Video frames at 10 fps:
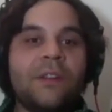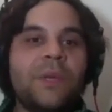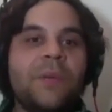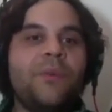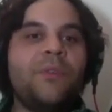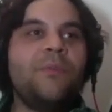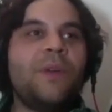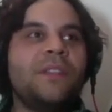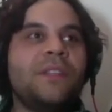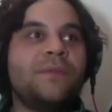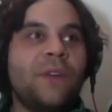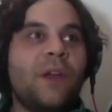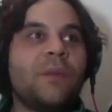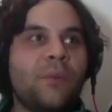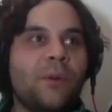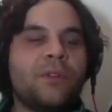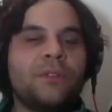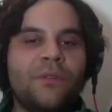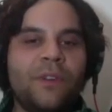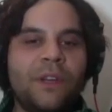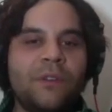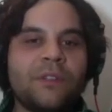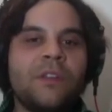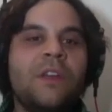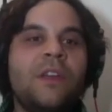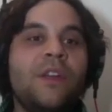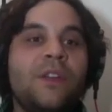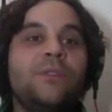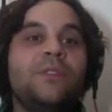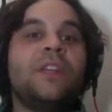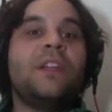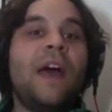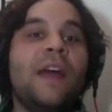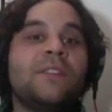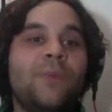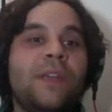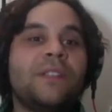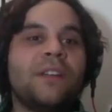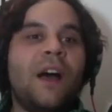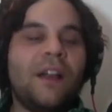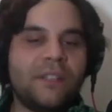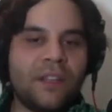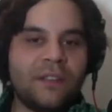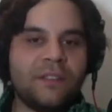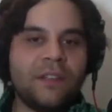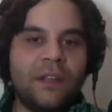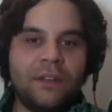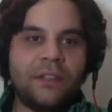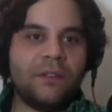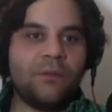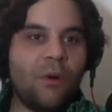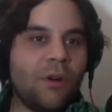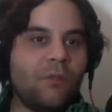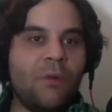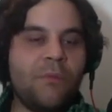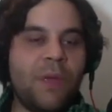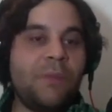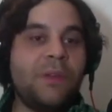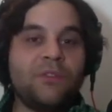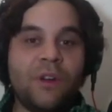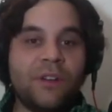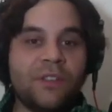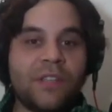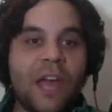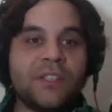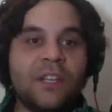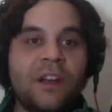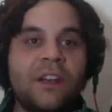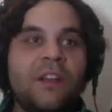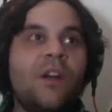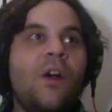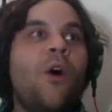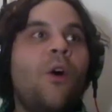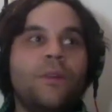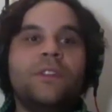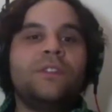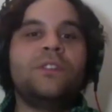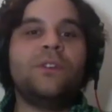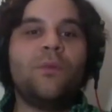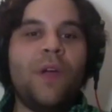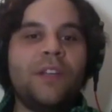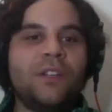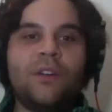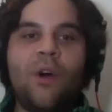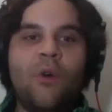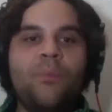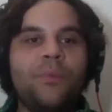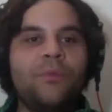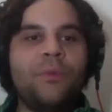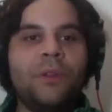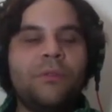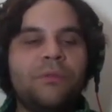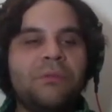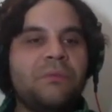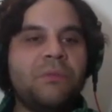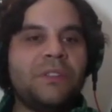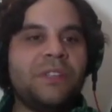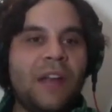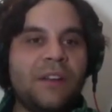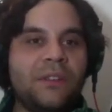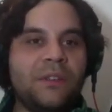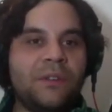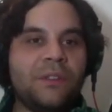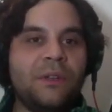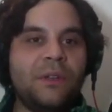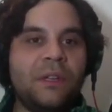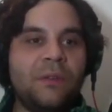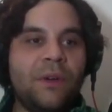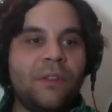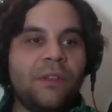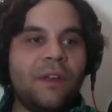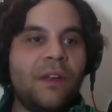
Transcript: Like people who make these very personal videos and using it as ways of content and quote unquote, maybe you're trying to just cash in on it or this is your way to cope with what sadness you're dealing with.